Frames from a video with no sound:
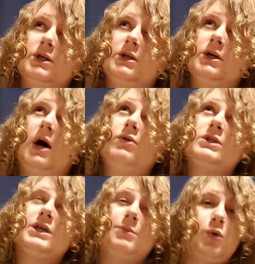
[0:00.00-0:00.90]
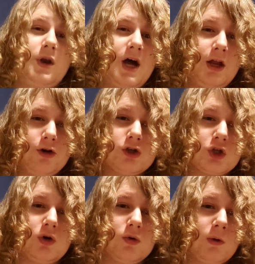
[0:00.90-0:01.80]
I would say about 9 years
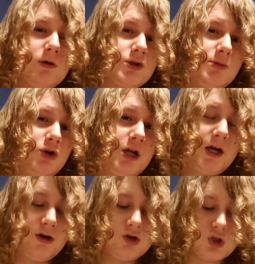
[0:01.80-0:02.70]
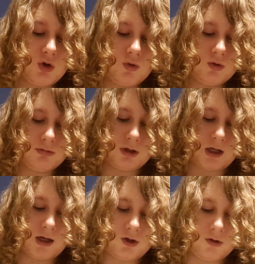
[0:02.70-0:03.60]
old. When I was about 9 years old, my dad
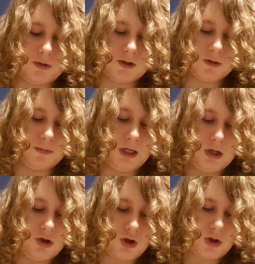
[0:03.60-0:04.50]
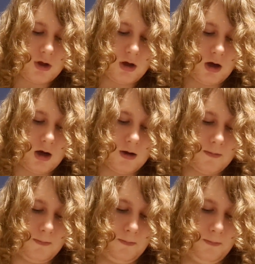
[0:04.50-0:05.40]
took me to the beach,
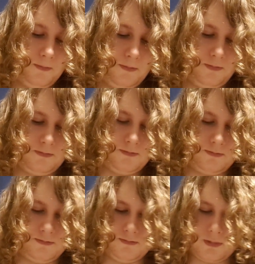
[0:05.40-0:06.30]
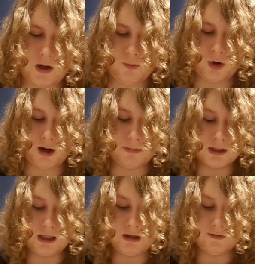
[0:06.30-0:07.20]
and what I
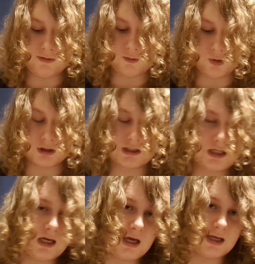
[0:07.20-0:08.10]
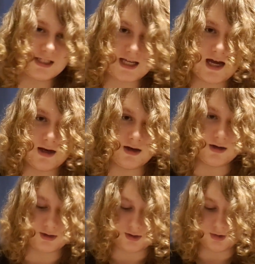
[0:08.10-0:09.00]
believed was sinking sand
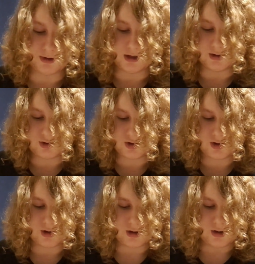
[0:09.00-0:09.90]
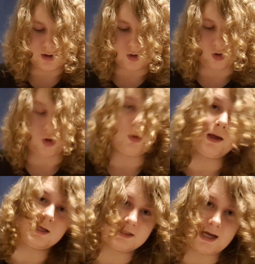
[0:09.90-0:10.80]
on the beach, or
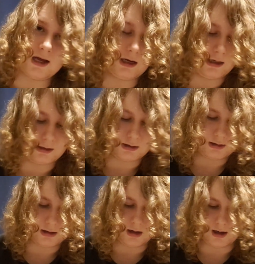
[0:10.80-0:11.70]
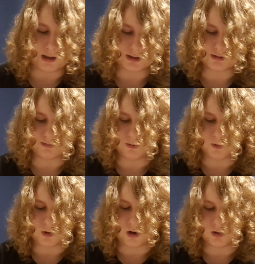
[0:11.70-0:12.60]
quicksand, as some people
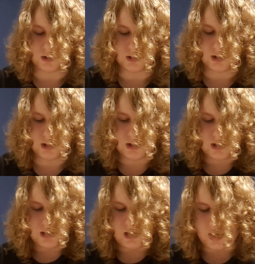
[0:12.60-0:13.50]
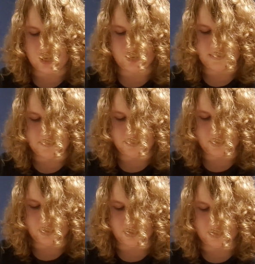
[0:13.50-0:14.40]
call it. And I
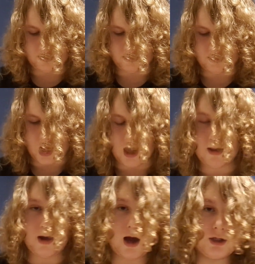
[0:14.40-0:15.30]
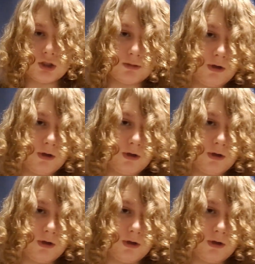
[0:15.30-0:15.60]
remember I used to be a